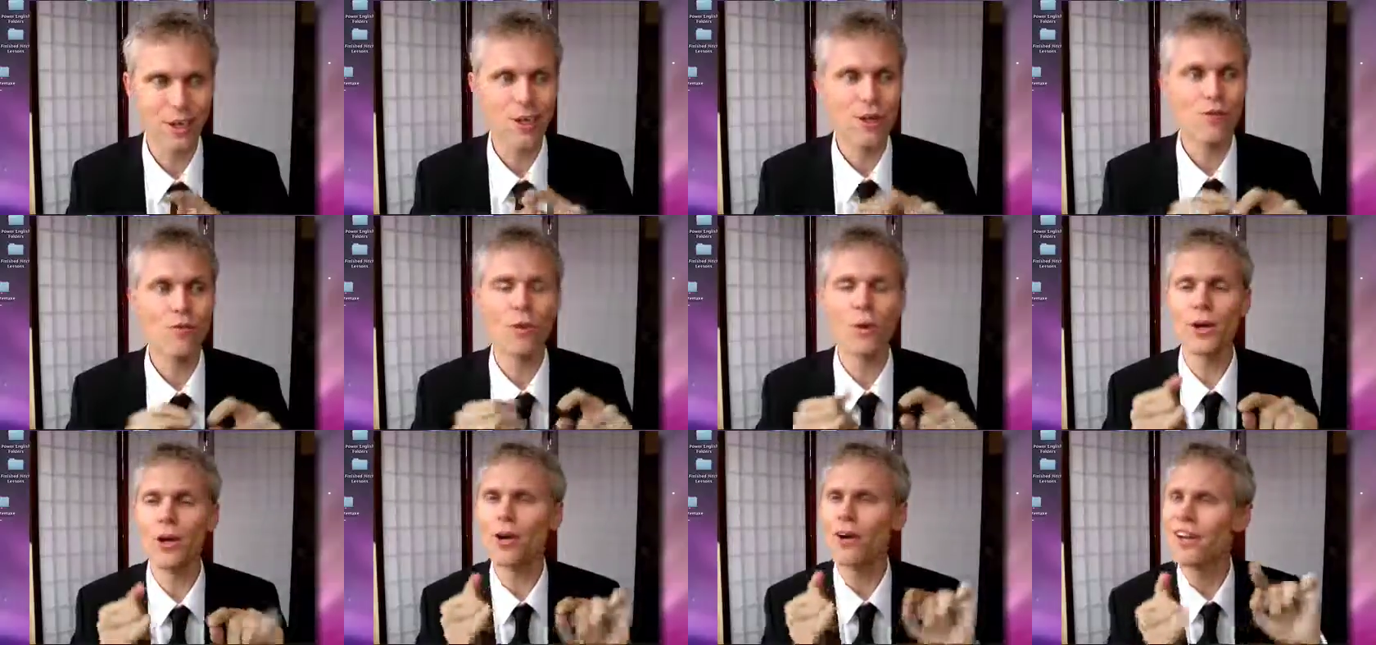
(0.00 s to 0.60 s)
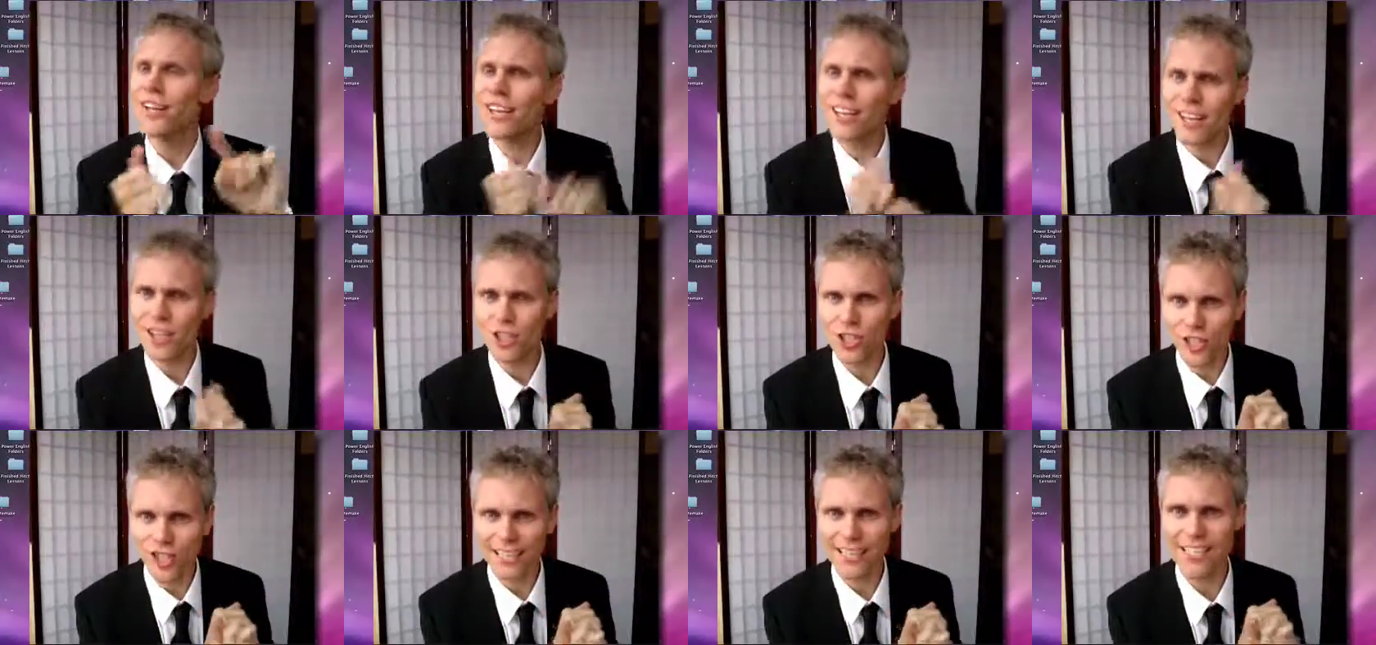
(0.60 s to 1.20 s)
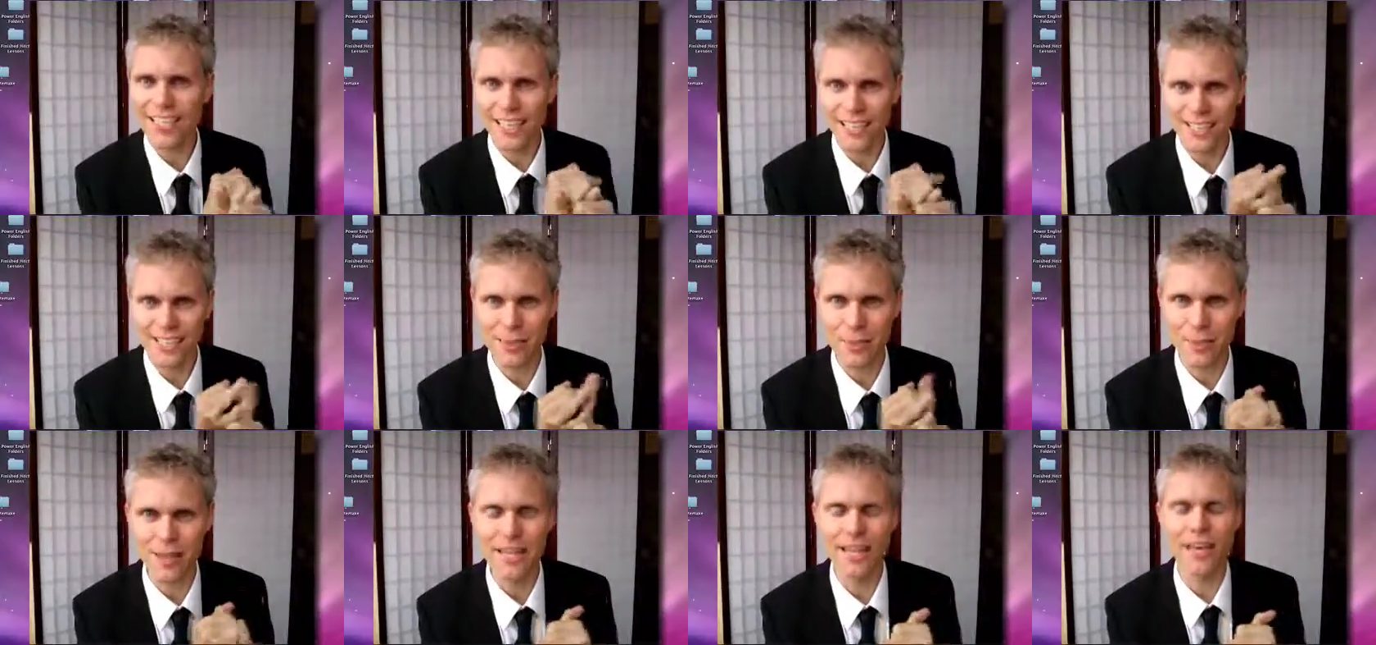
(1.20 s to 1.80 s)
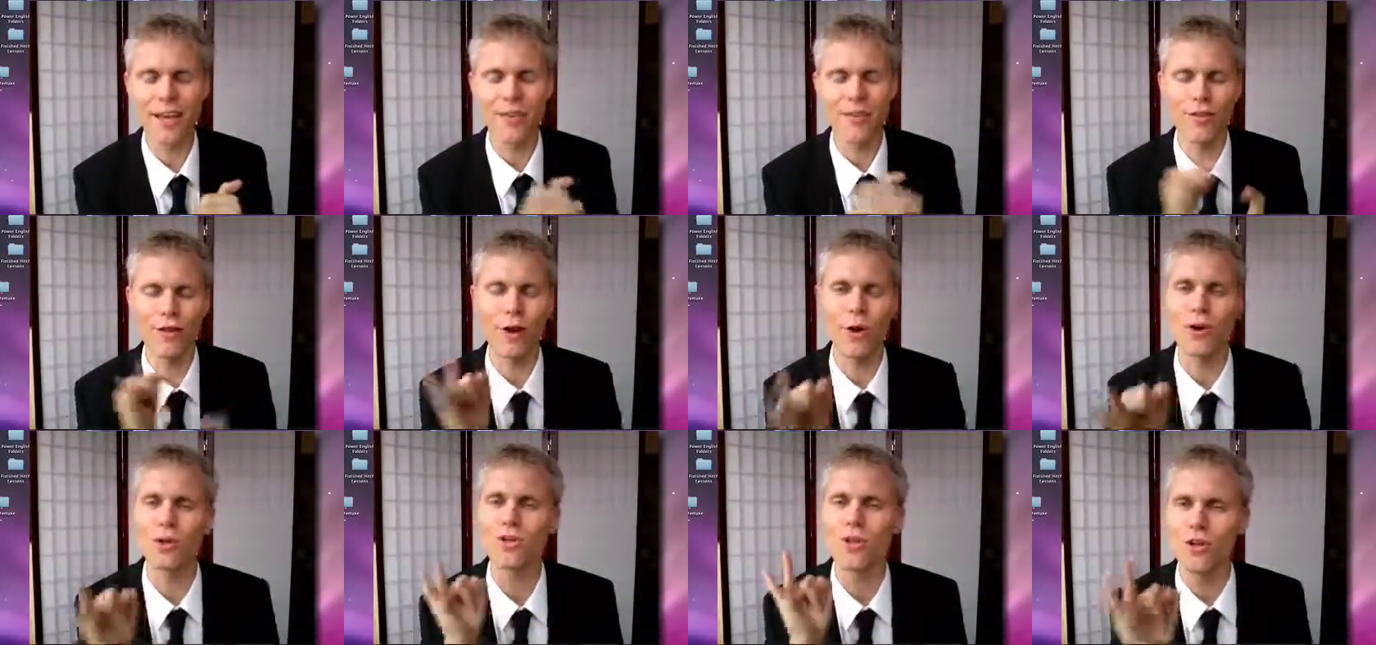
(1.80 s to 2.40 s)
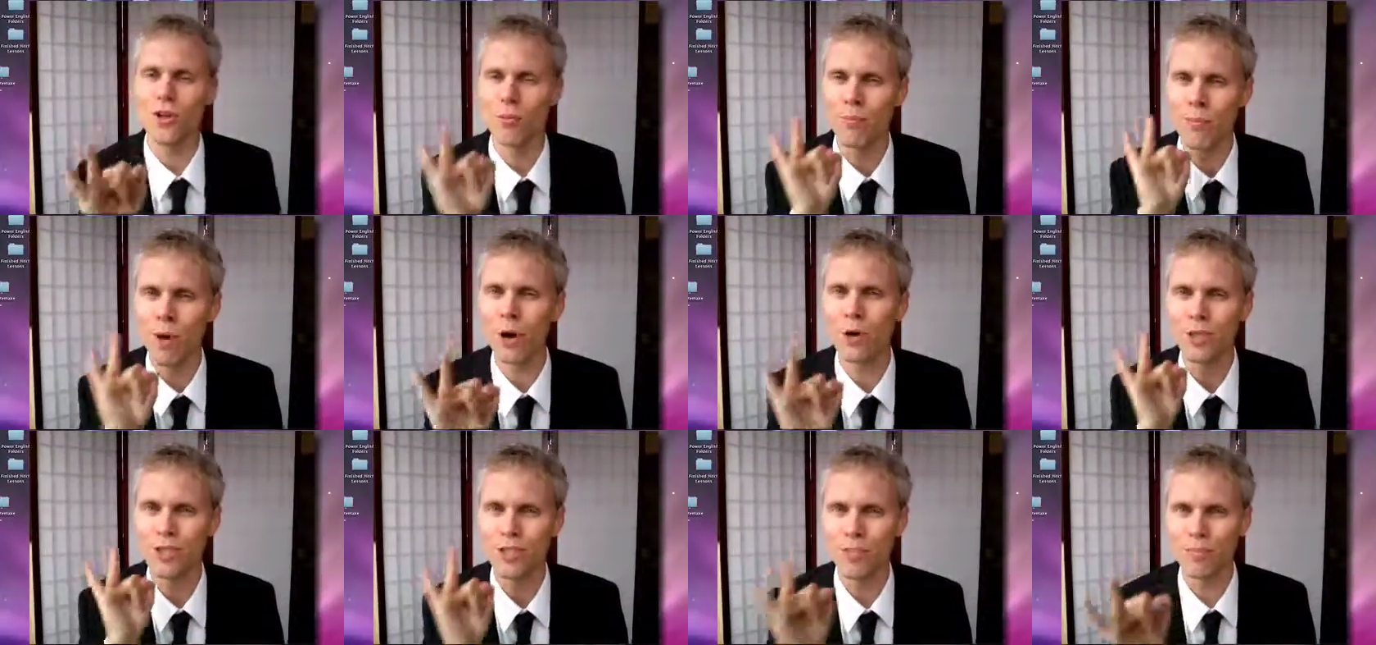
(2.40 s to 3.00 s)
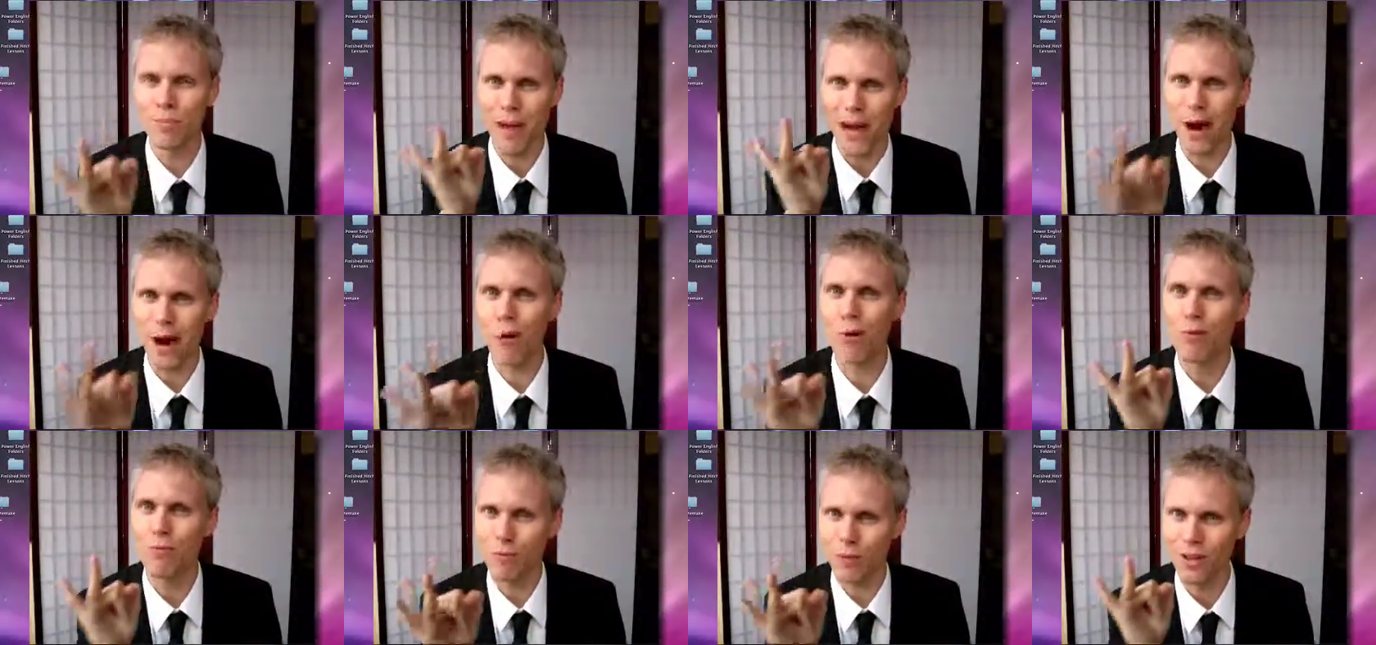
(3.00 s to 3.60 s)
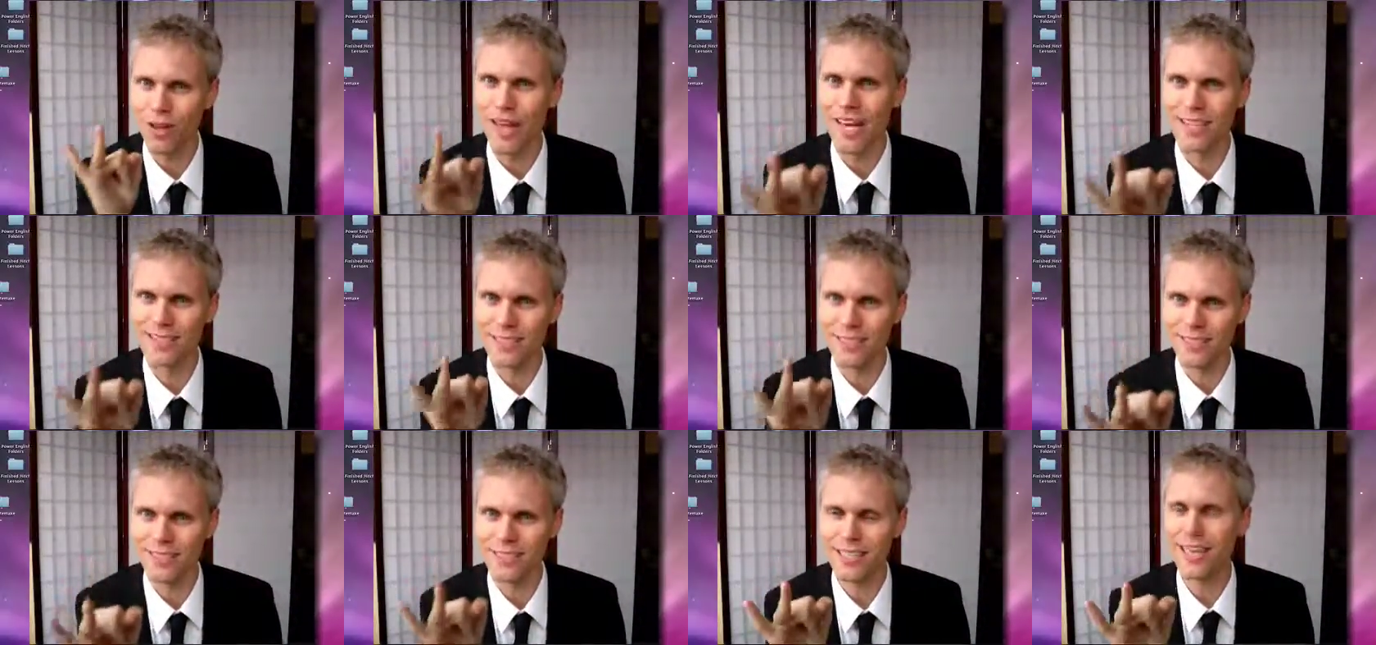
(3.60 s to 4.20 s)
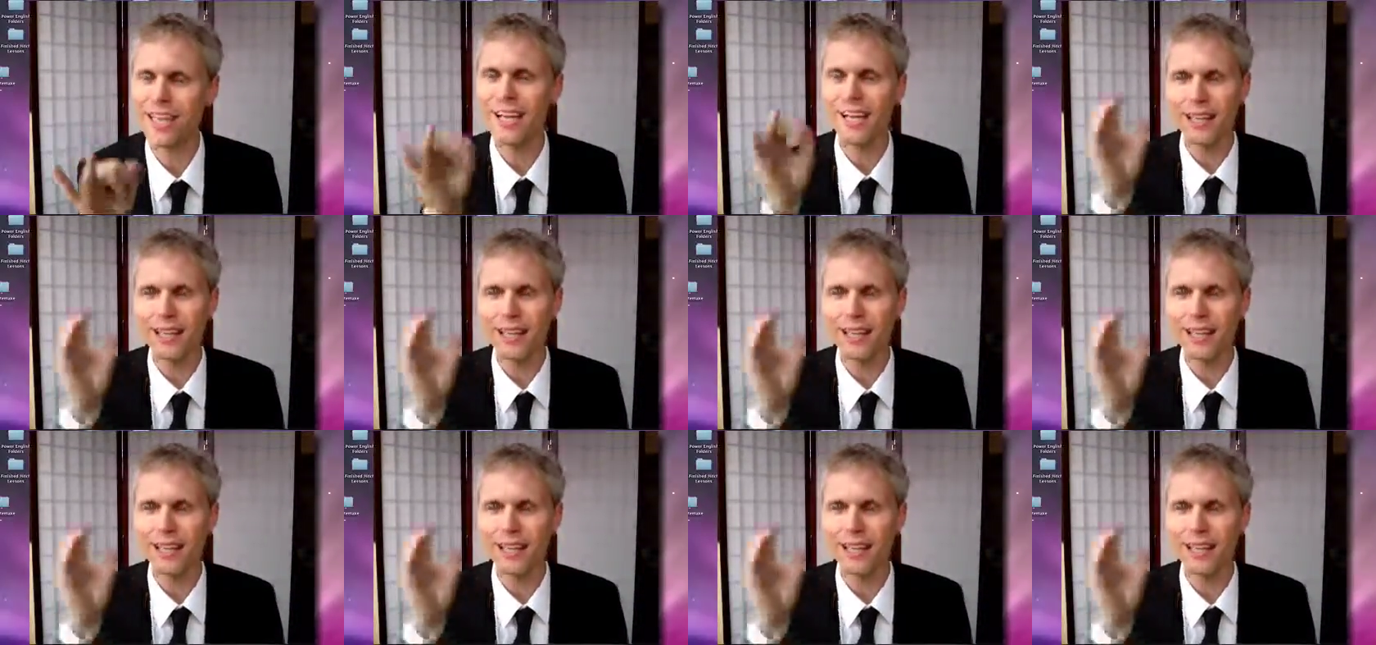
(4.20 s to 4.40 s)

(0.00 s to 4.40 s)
For your English listening and speaking, those are the most powerful lessons.